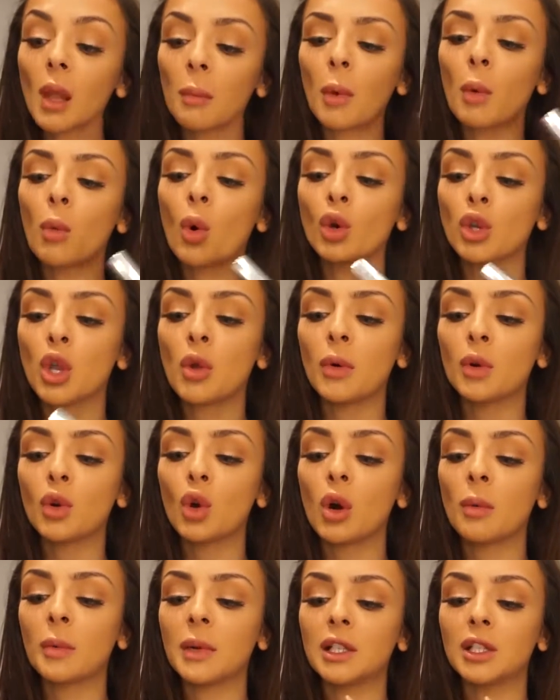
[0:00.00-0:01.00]
but what you would
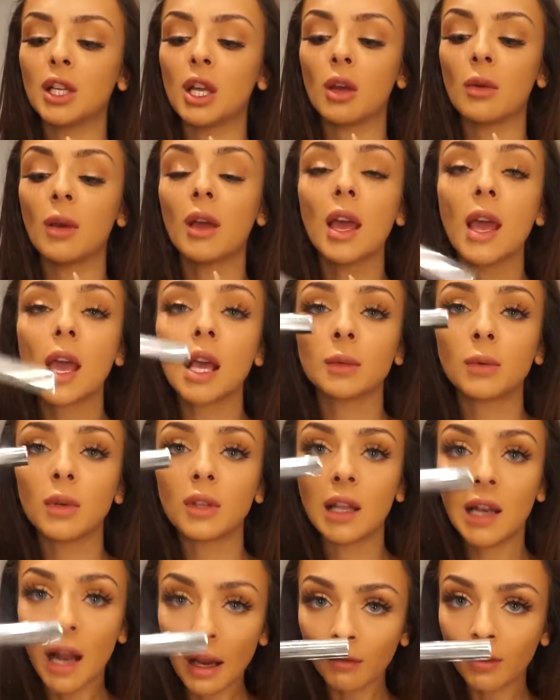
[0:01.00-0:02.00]
normally do is
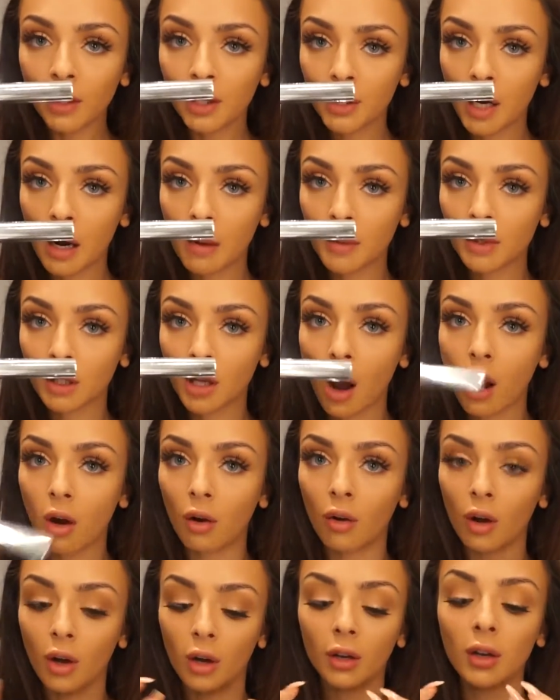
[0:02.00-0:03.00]
put the lengthening gel
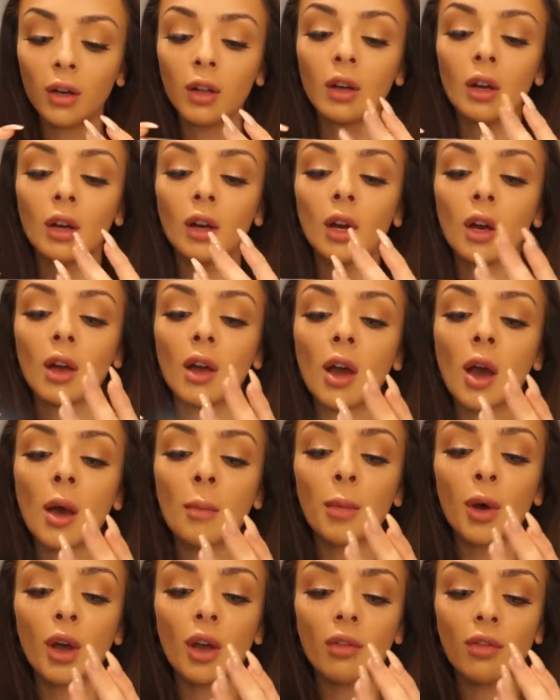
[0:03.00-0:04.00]
mascara on,
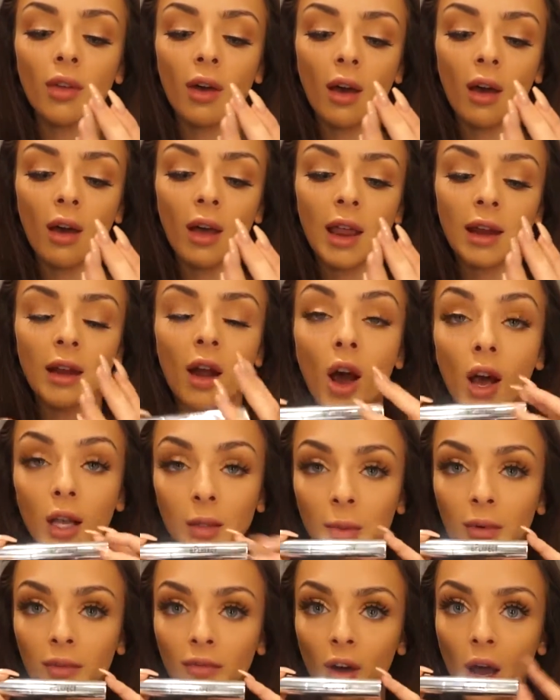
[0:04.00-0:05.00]
put the
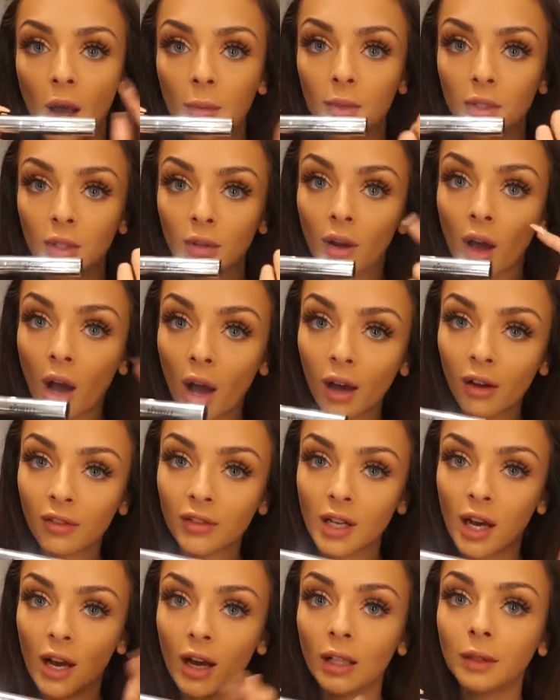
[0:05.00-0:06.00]
enhancement fibres on
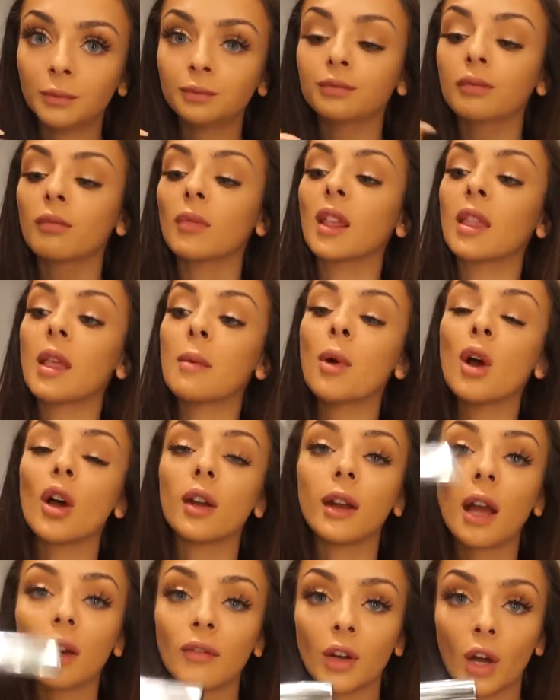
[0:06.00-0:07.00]
after, and then put
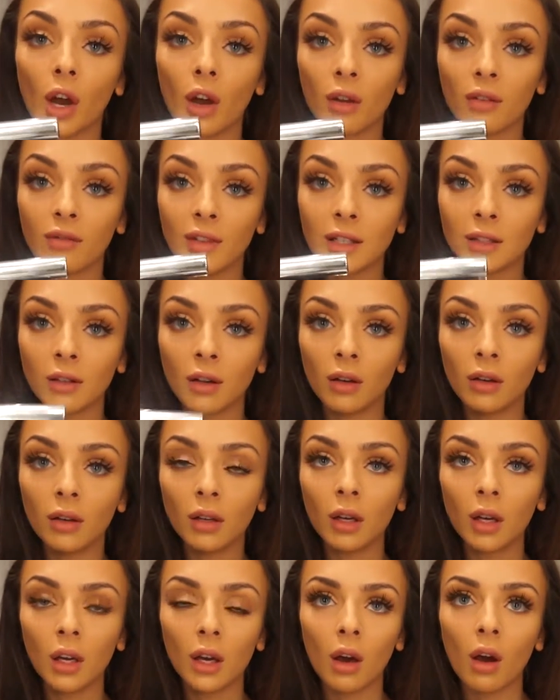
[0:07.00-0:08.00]
another coat of this on.
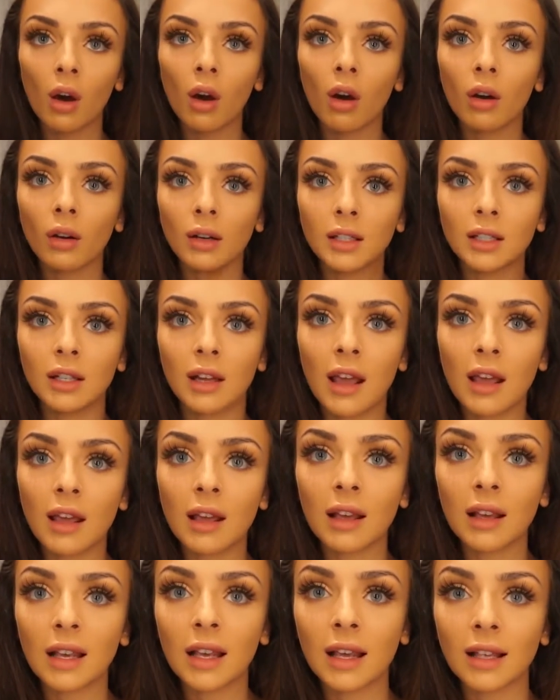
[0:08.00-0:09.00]

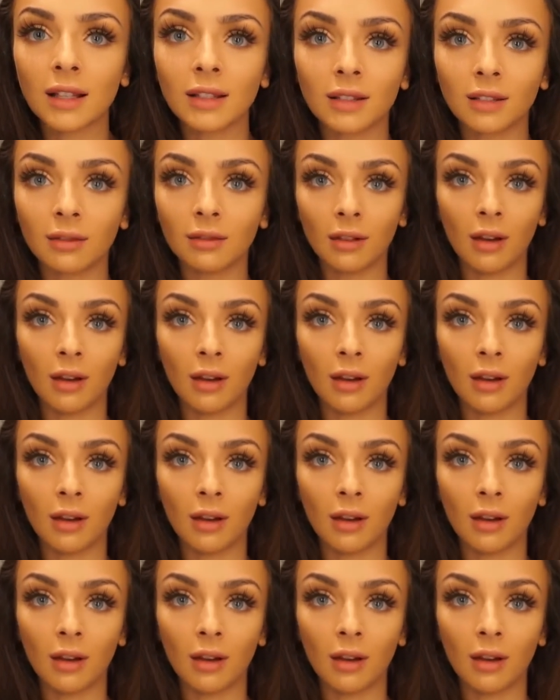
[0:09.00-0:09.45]
Honestly, it's